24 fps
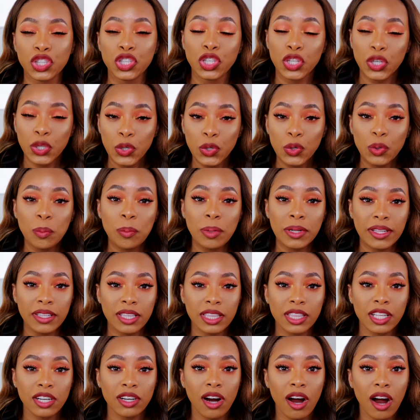do
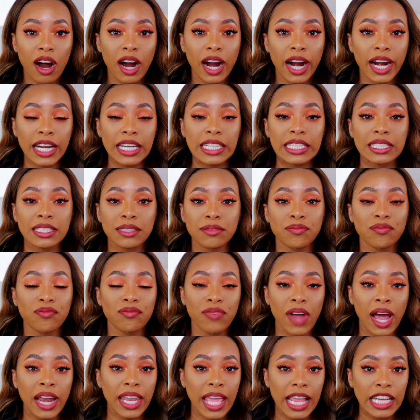believe there are
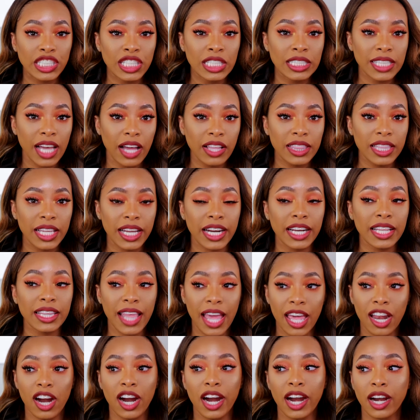foundations out there
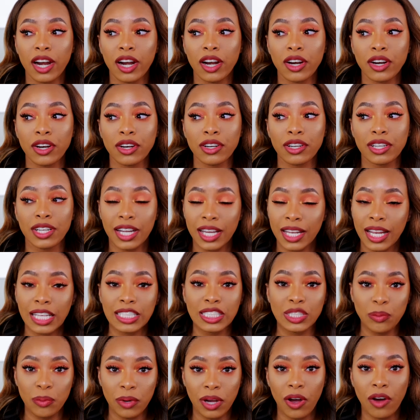that are good
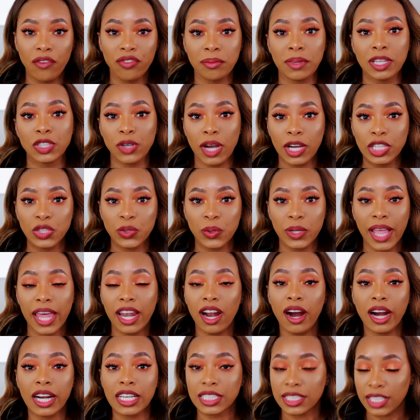as well from the drugstore
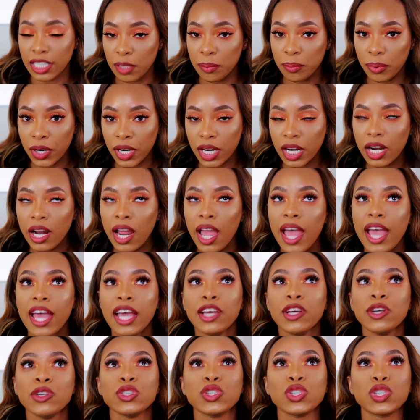that are cheaper.
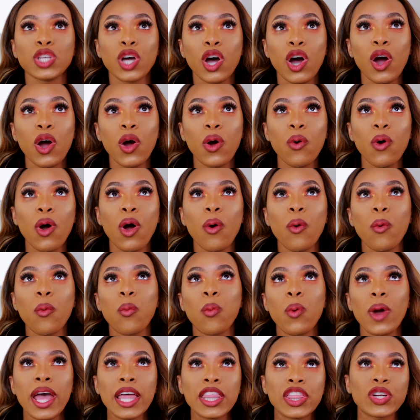So
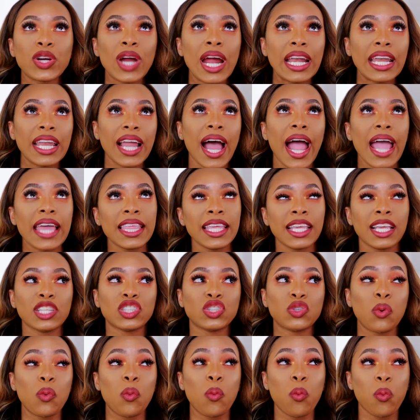whether or not I think
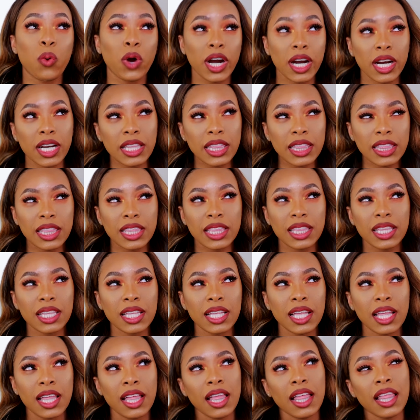it's worth
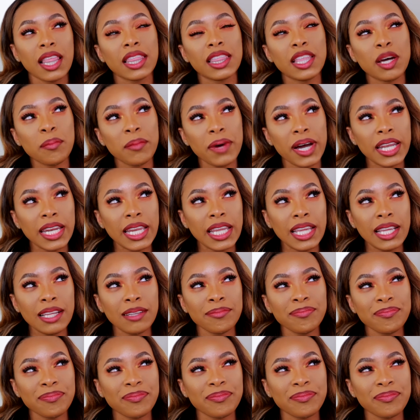the money,